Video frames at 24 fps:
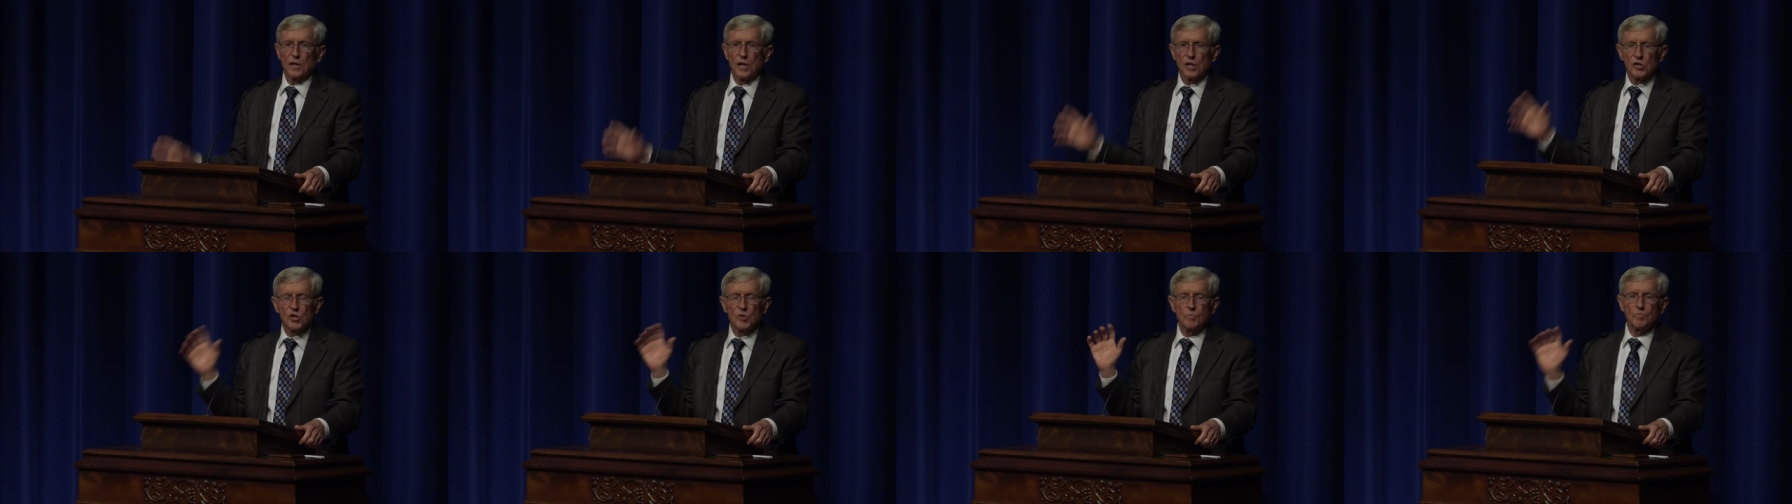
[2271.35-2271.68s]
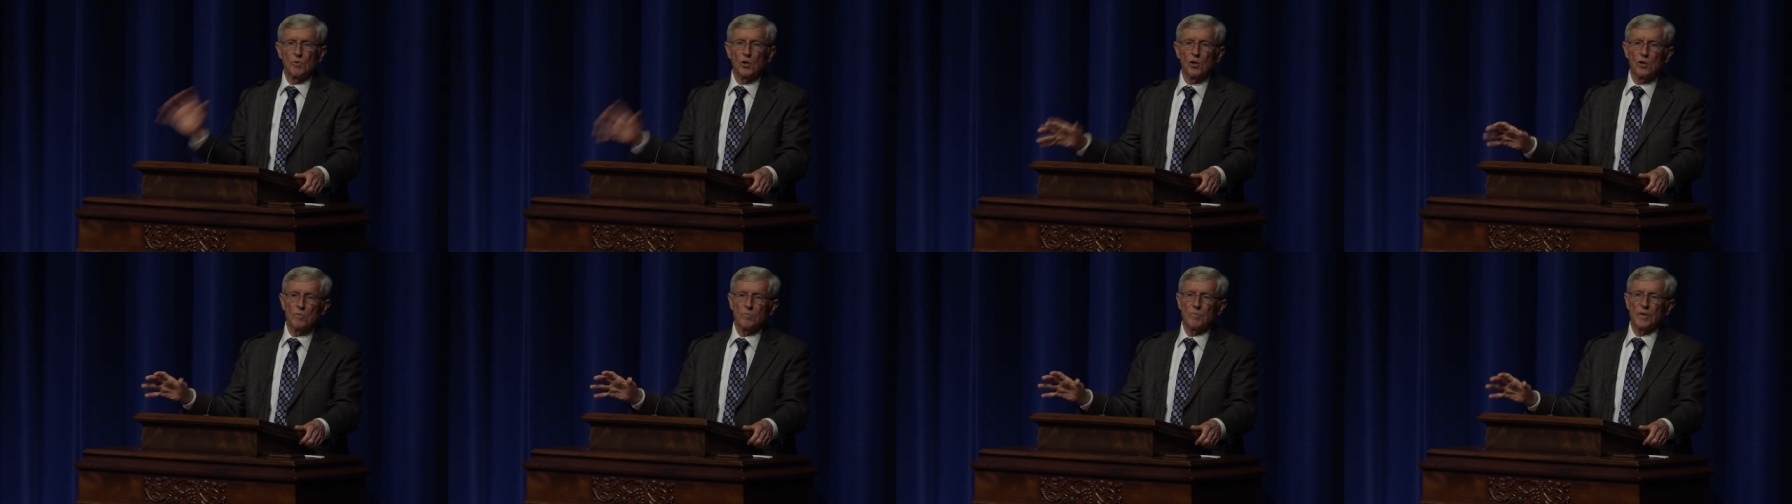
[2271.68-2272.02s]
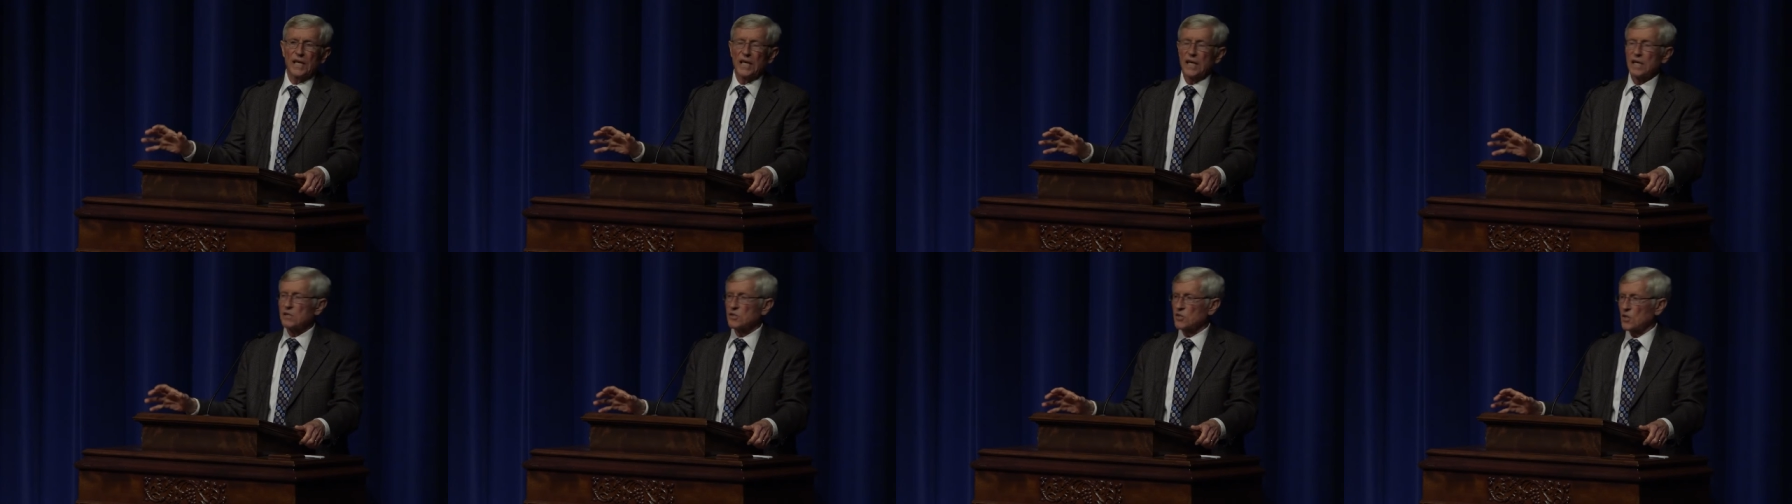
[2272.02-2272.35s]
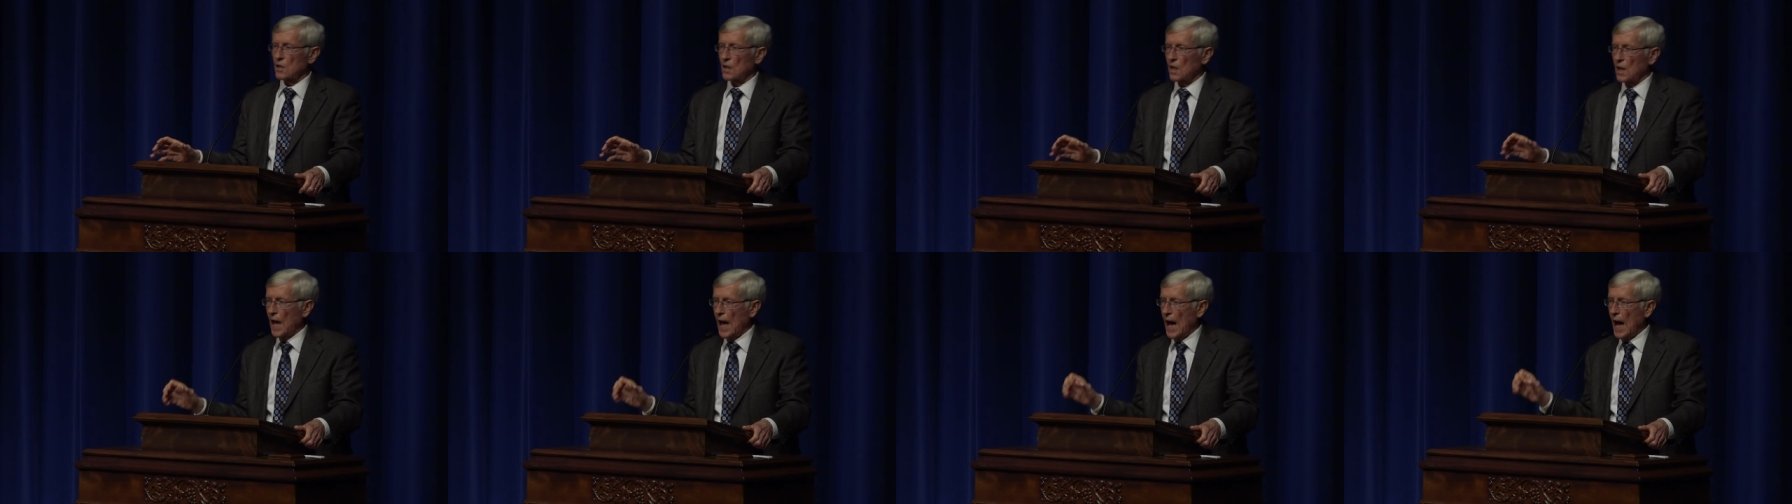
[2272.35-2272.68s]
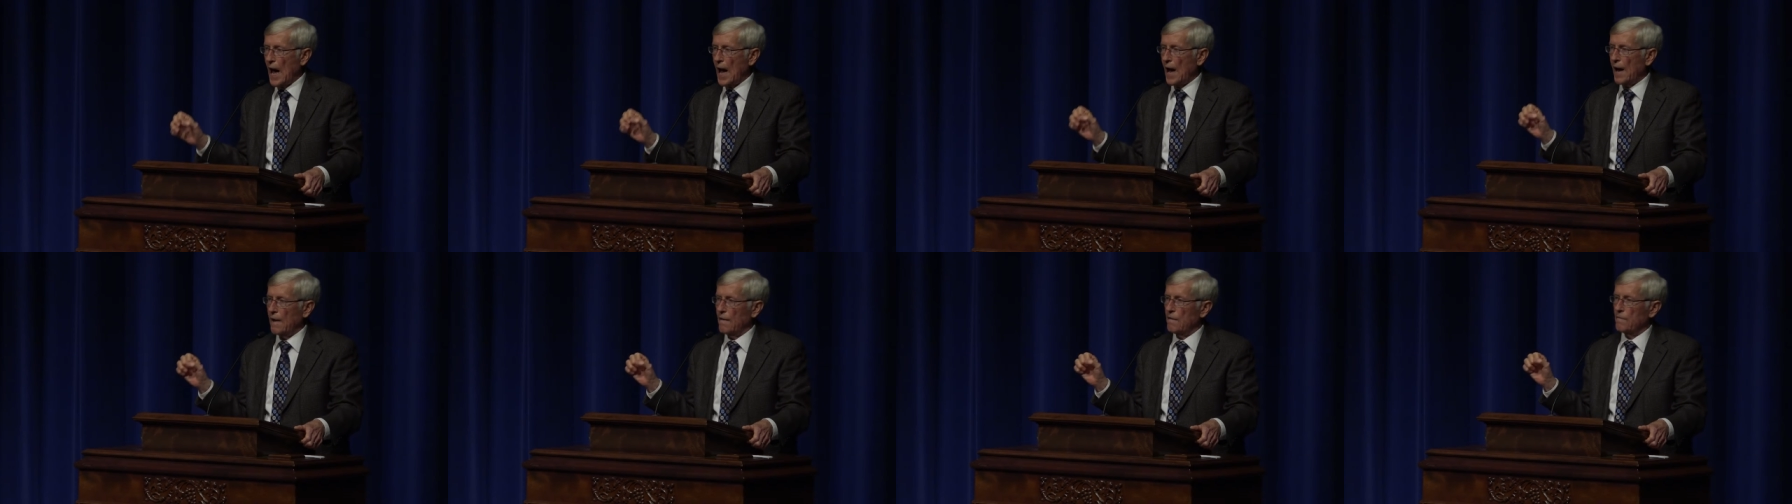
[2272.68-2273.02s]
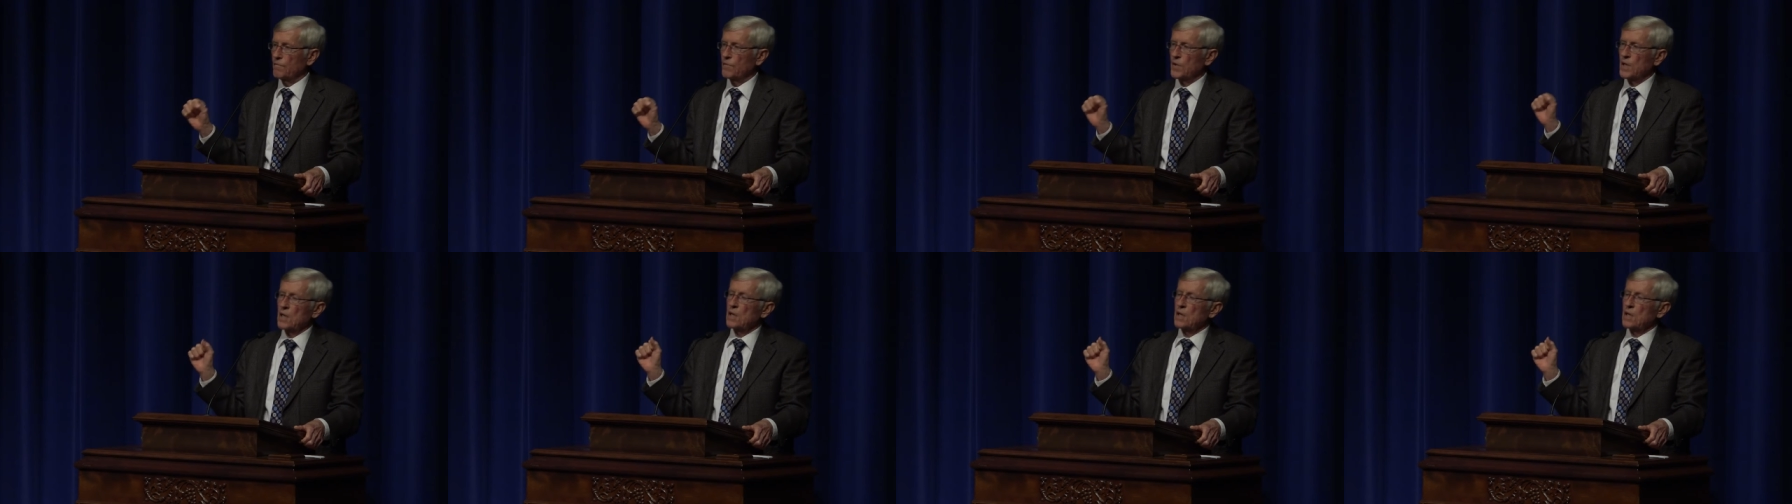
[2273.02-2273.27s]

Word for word: This movement is alive.